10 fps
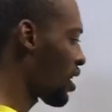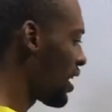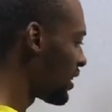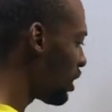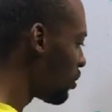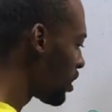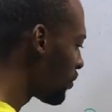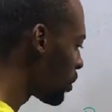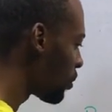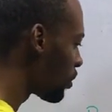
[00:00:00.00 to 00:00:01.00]
And that will give
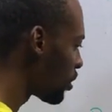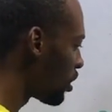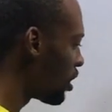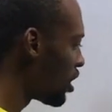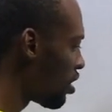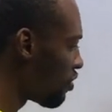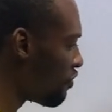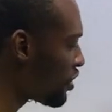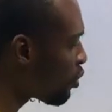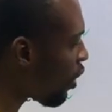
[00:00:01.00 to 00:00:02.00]
you
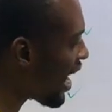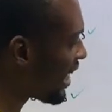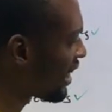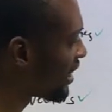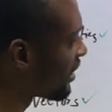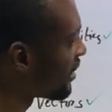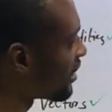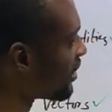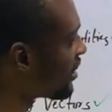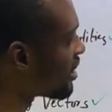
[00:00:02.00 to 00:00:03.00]
Vy
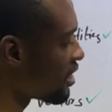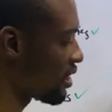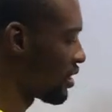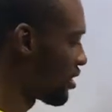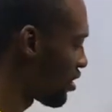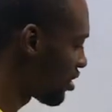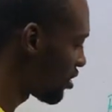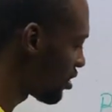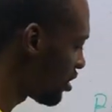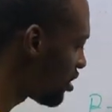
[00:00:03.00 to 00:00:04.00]
is 6.
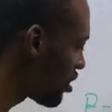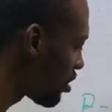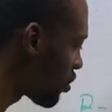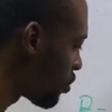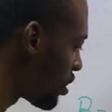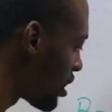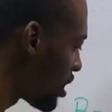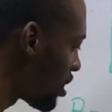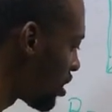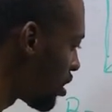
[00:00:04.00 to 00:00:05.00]
6
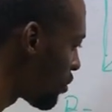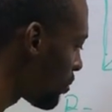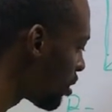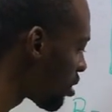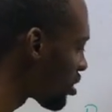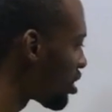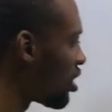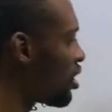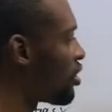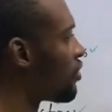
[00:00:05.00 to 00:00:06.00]
squared plus
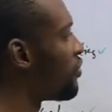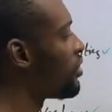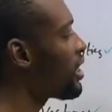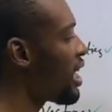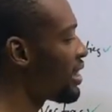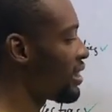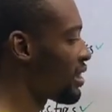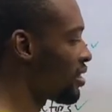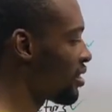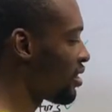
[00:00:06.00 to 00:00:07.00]
Vs
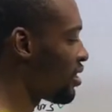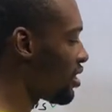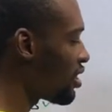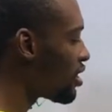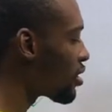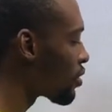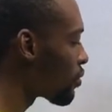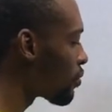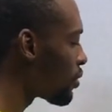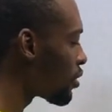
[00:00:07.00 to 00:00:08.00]
is 8
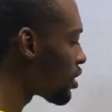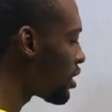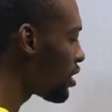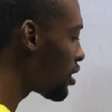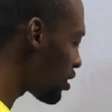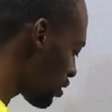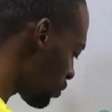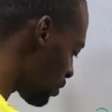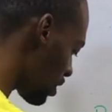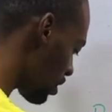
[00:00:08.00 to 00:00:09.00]
plus 8
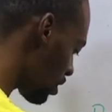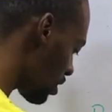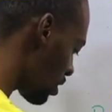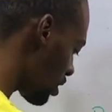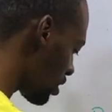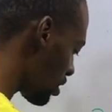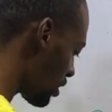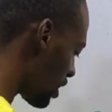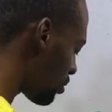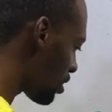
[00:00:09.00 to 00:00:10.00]
squared.
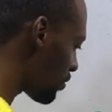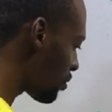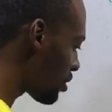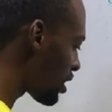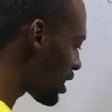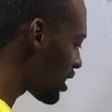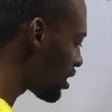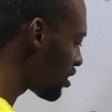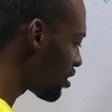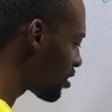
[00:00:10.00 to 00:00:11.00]
That should give you
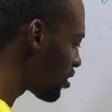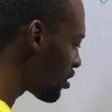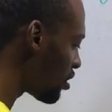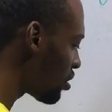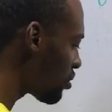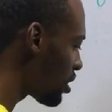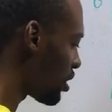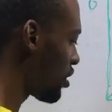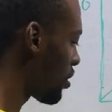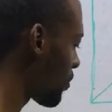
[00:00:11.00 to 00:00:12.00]
10
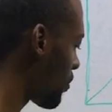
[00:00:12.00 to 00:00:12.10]
newtons.